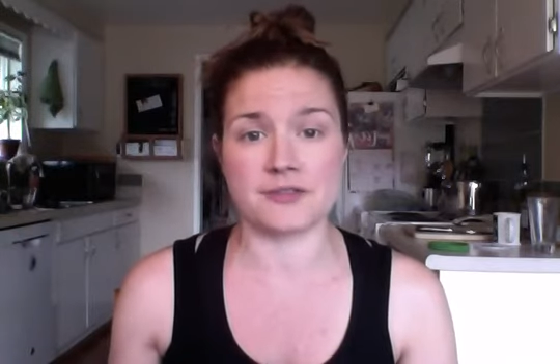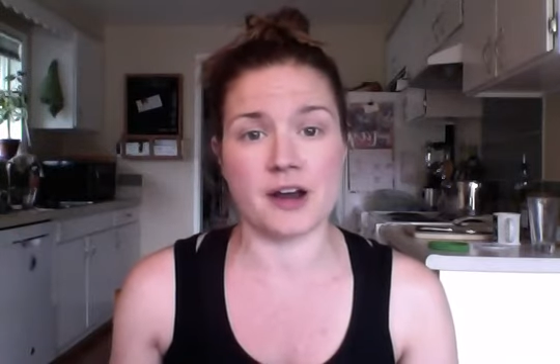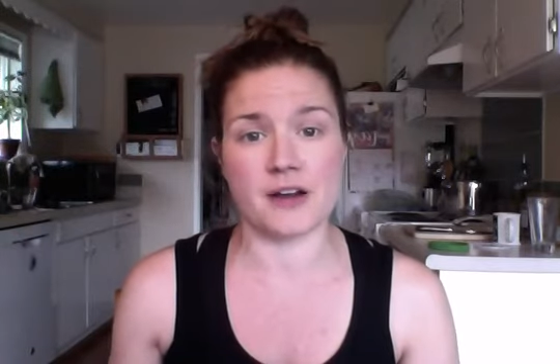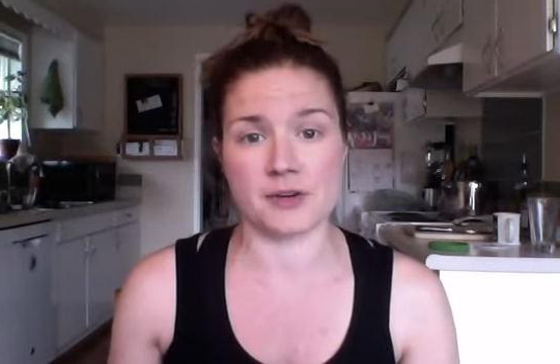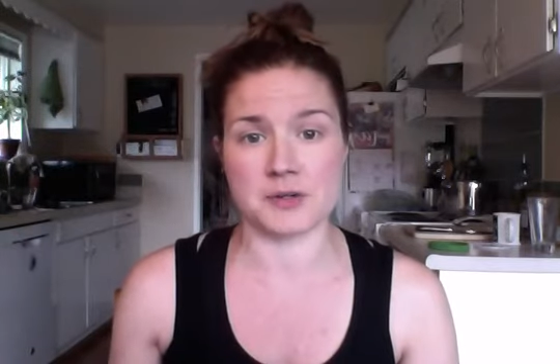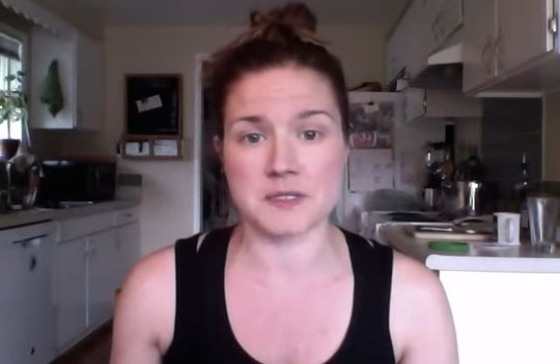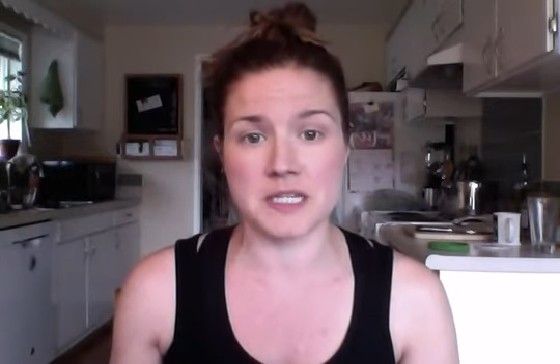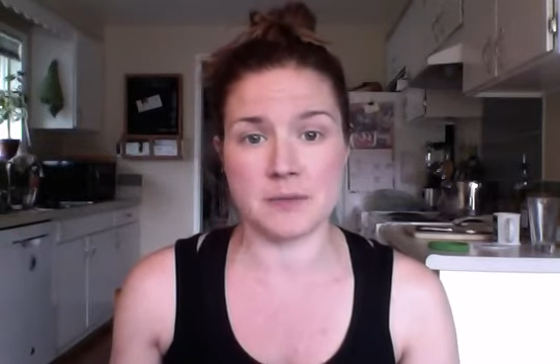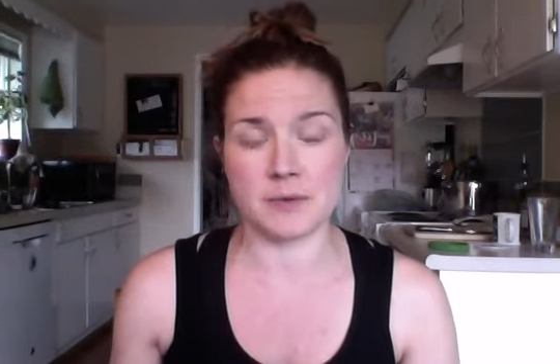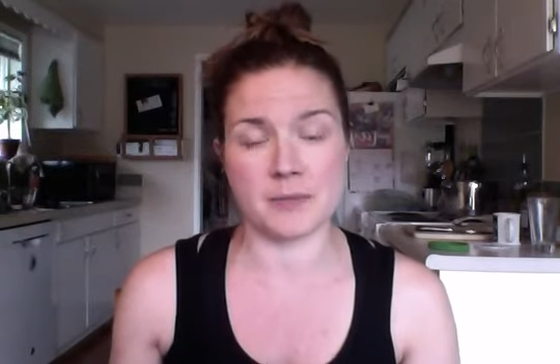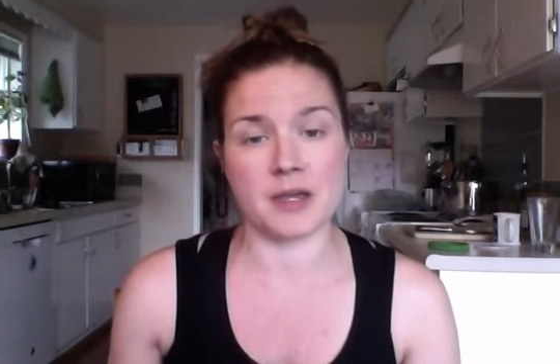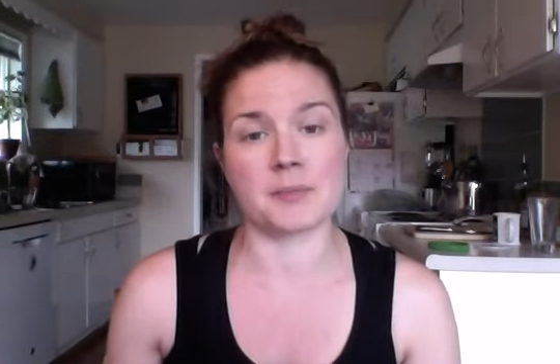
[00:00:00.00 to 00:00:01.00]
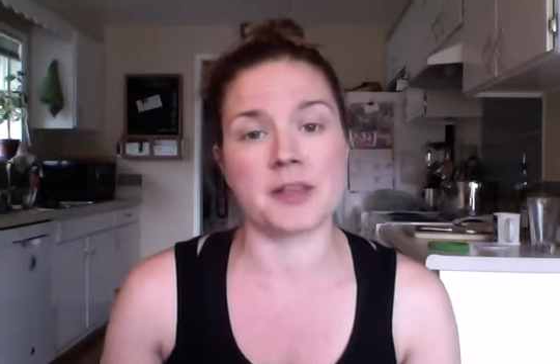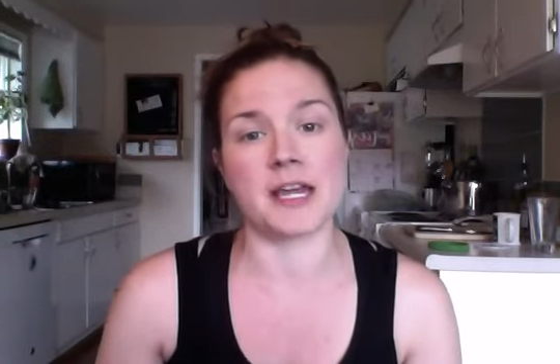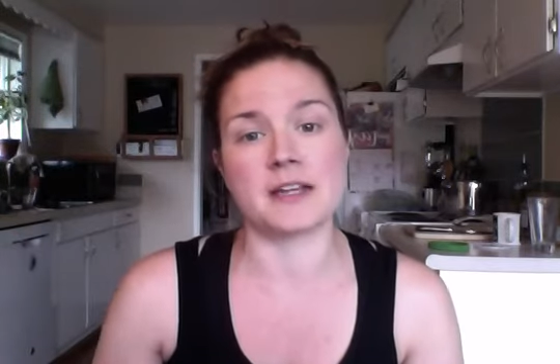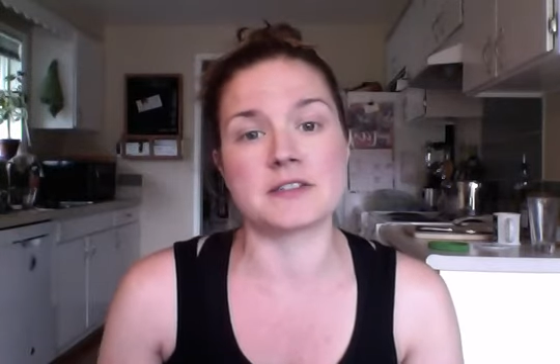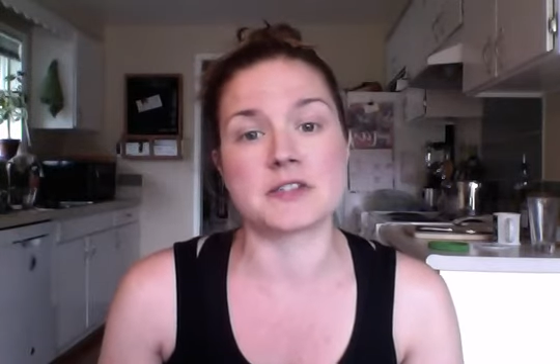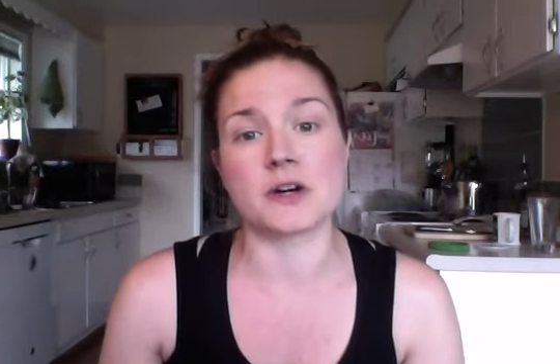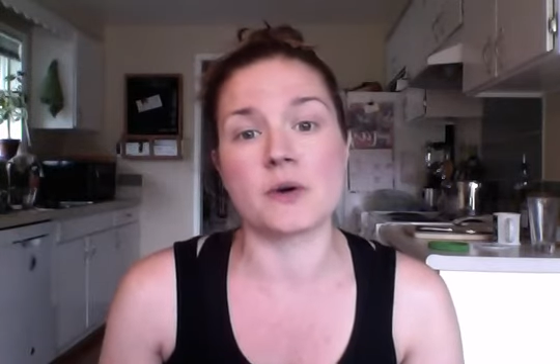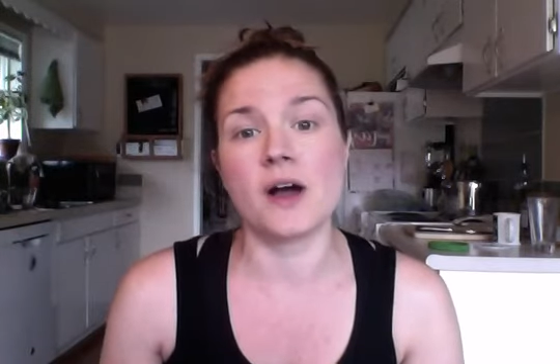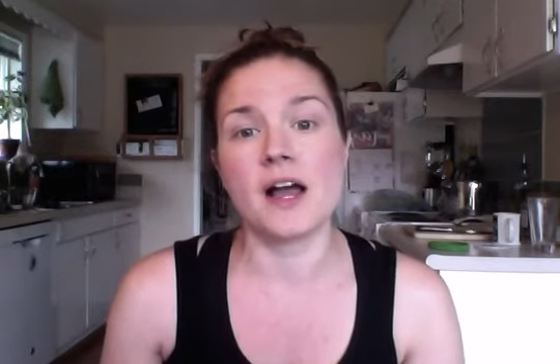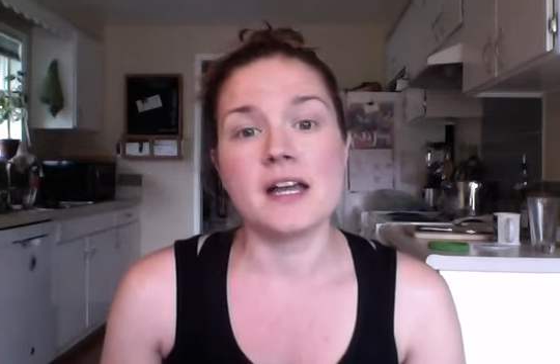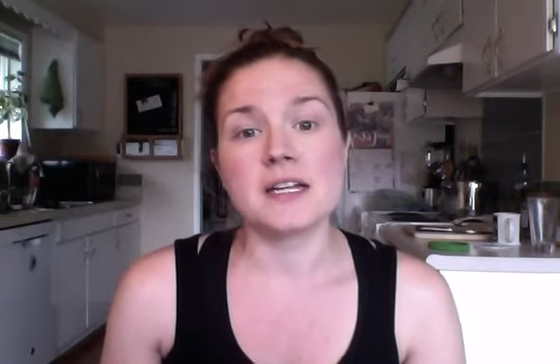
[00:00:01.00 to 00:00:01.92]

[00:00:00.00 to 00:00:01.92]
forever it was keeping me up late so